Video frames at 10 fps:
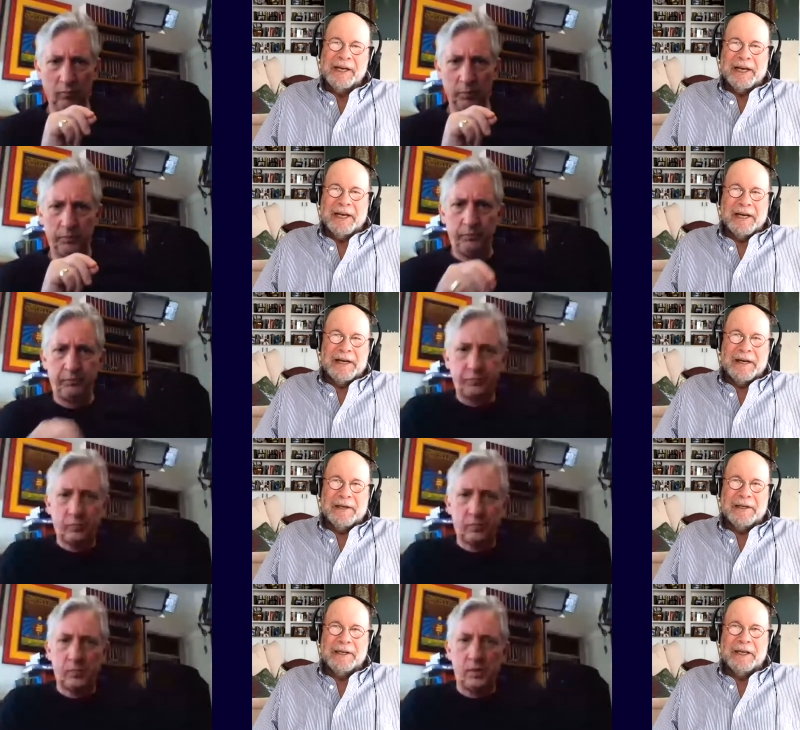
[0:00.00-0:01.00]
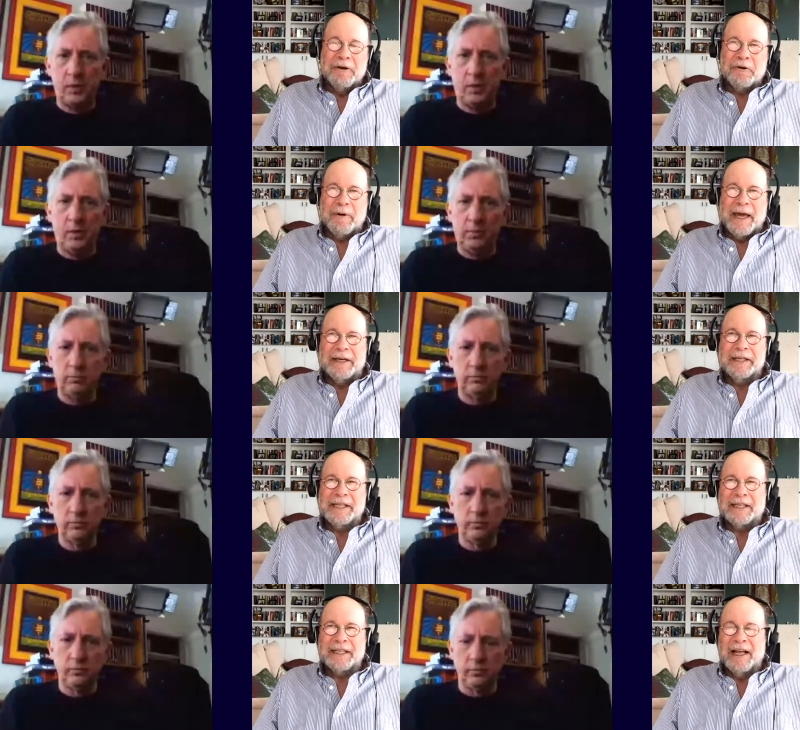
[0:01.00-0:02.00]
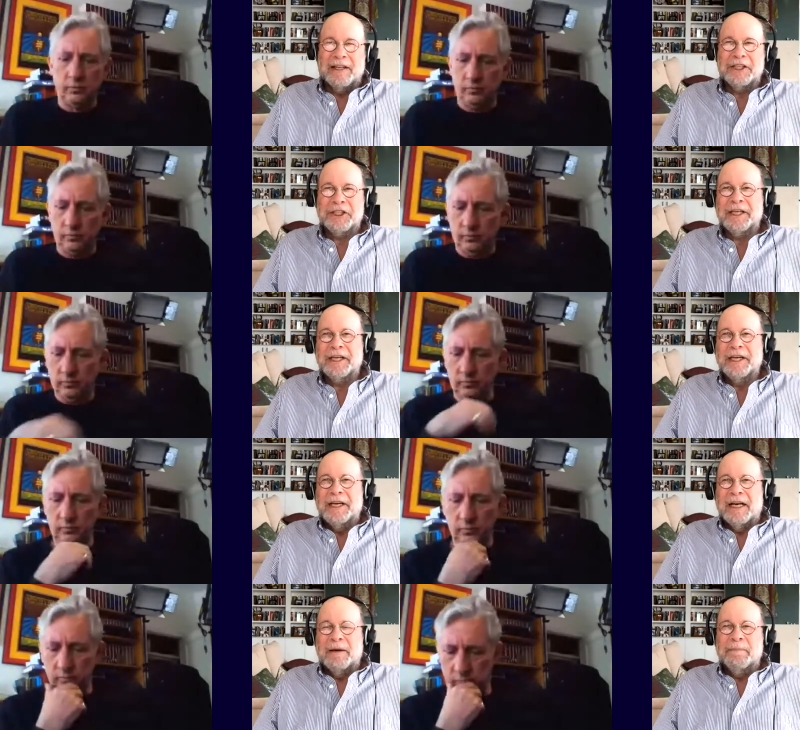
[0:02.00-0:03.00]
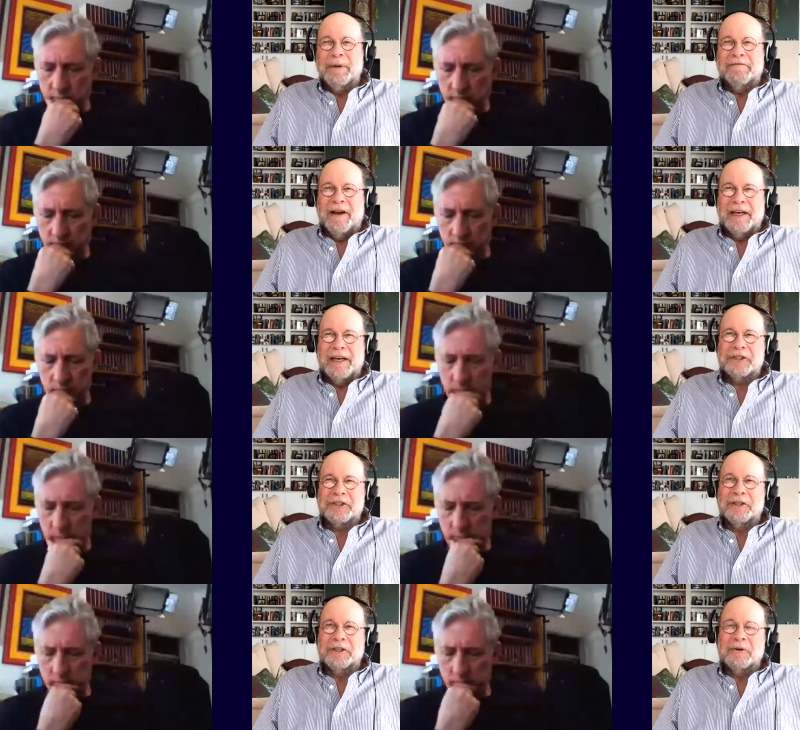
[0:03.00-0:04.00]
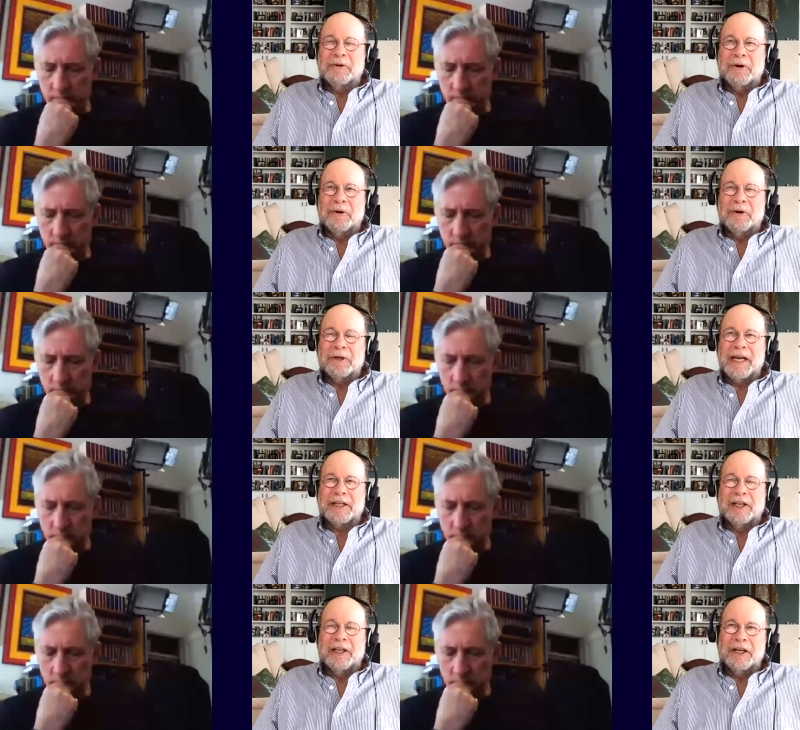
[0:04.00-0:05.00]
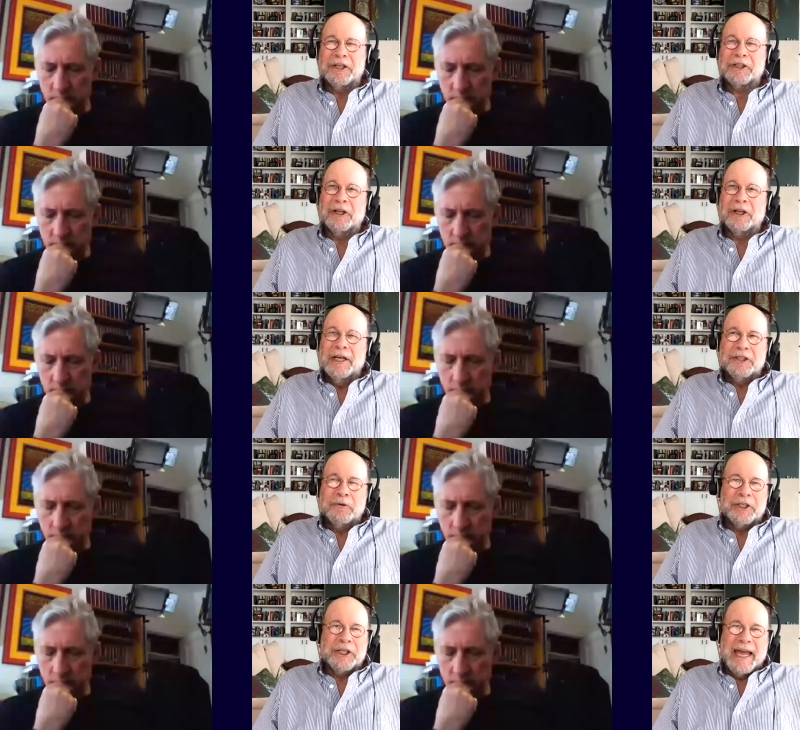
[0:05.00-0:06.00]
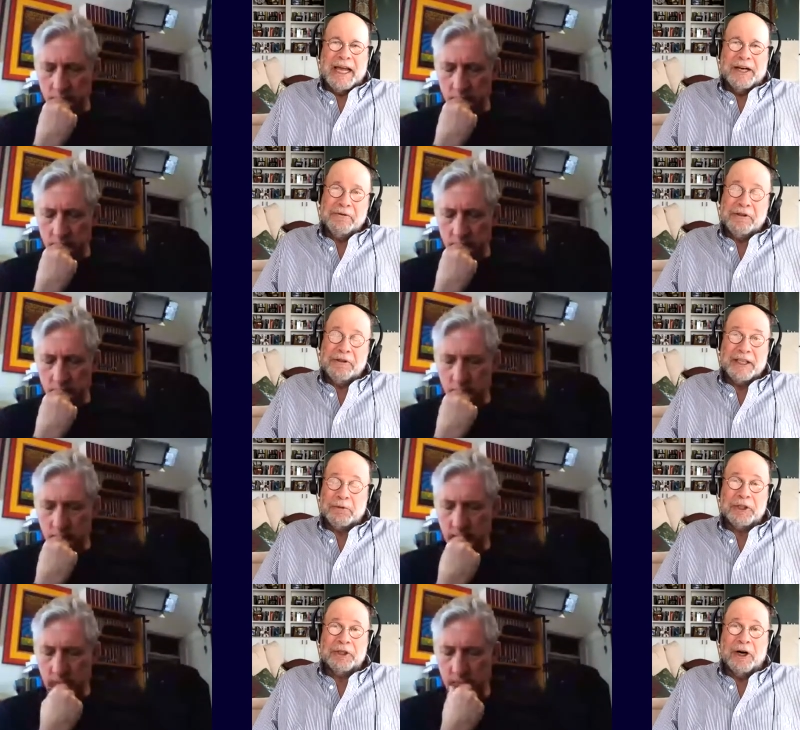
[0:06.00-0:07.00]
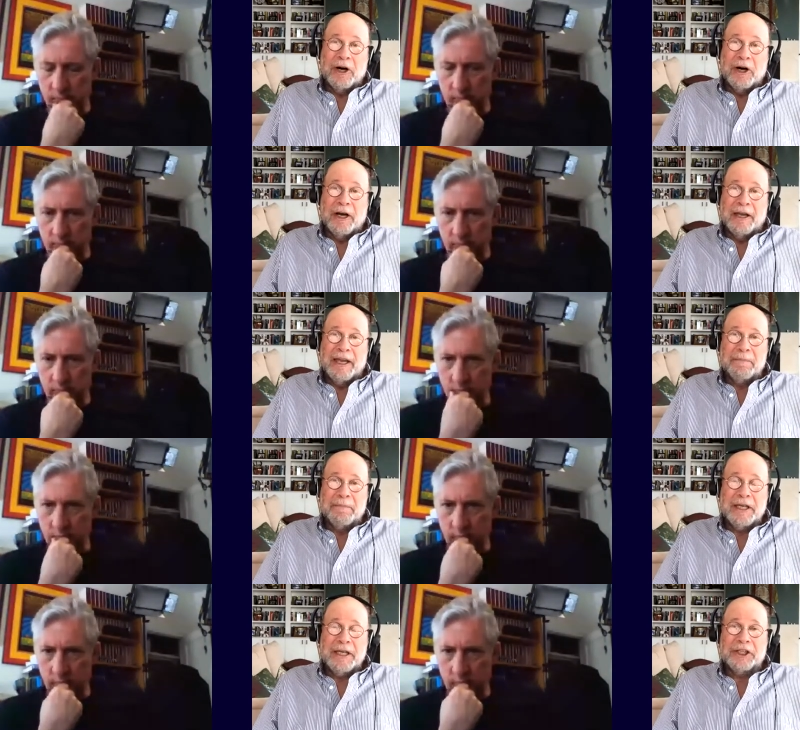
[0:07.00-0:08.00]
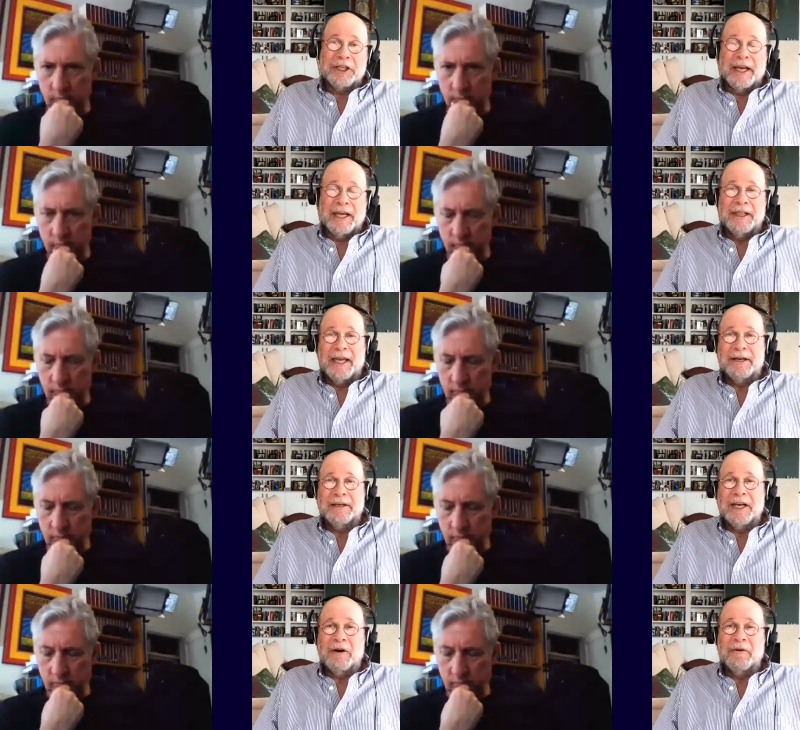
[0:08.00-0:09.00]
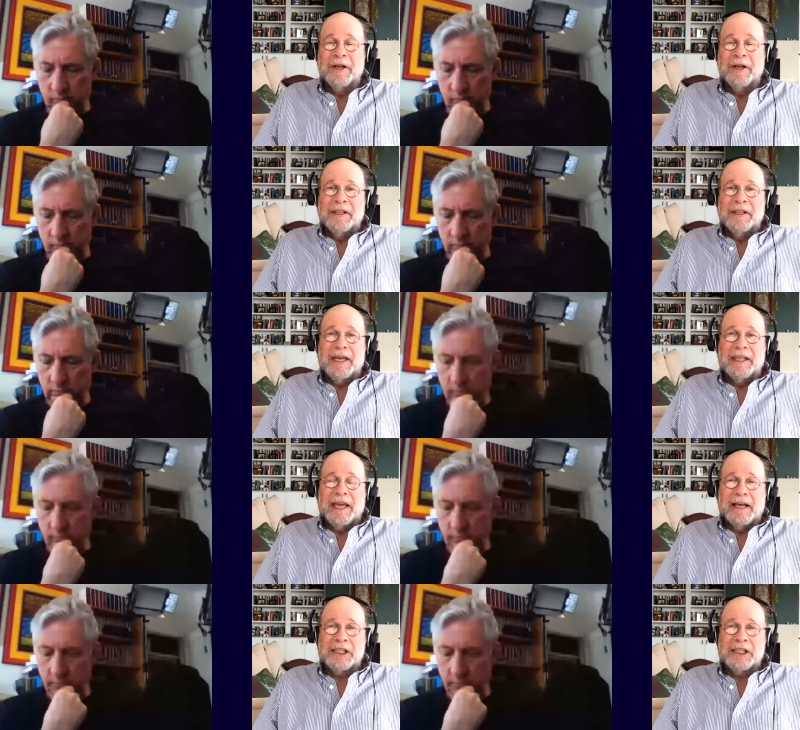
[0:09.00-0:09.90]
Speaker 1: Uh, you know, credit and technology, uh, be it financial or or technological. To which I add two things, which are uh, amnesia, and then you know the the